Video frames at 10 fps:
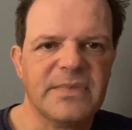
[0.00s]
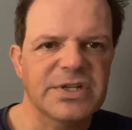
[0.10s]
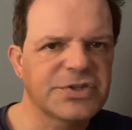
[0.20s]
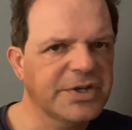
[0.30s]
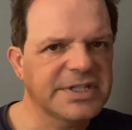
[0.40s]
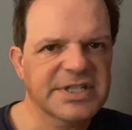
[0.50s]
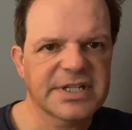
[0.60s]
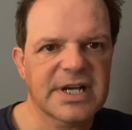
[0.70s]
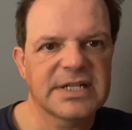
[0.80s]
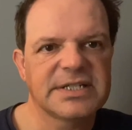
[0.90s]
So again, ton
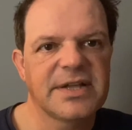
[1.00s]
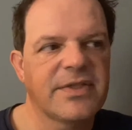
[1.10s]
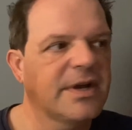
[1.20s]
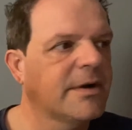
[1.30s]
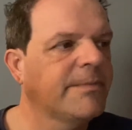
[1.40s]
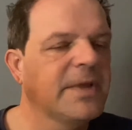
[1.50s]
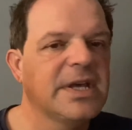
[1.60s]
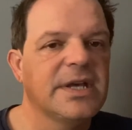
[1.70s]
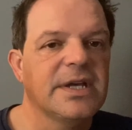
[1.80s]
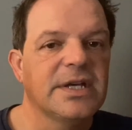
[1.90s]
of content there.
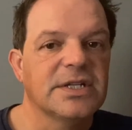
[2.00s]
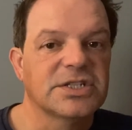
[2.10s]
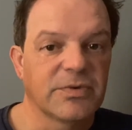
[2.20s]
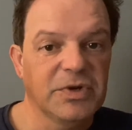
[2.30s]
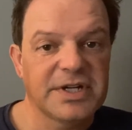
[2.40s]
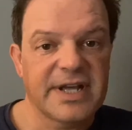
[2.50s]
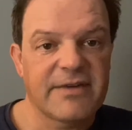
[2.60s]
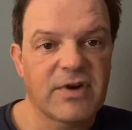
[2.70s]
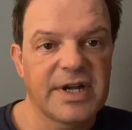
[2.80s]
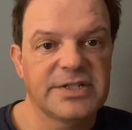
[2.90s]
So we're going to
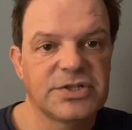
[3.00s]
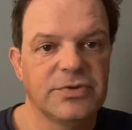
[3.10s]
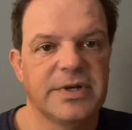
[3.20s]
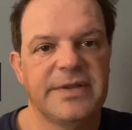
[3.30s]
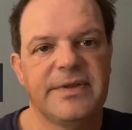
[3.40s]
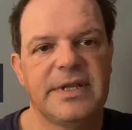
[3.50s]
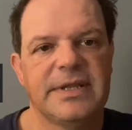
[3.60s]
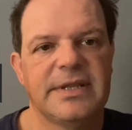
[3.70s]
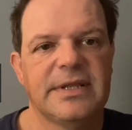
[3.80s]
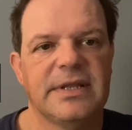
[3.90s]
dive right into it.
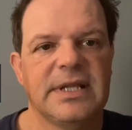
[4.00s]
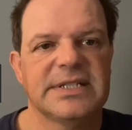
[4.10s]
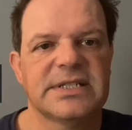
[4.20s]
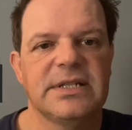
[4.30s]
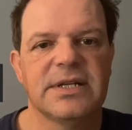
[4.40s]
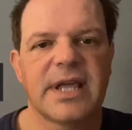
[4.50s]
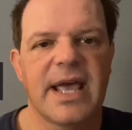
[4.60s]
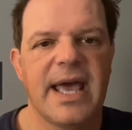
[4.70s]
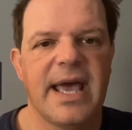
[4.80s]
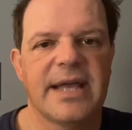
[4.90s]
Let's look
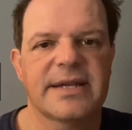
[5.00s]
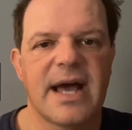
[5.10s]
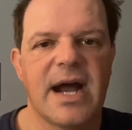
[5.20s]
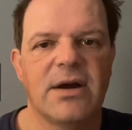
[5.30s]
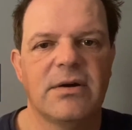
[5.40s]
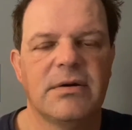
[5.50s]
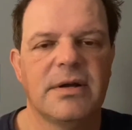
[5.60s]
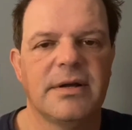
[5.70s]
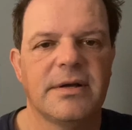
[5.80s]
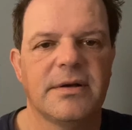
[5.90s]
at our
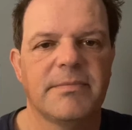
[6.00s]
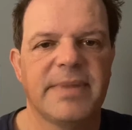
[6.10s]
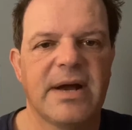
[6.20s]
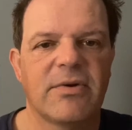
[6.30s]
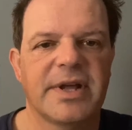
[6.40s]
power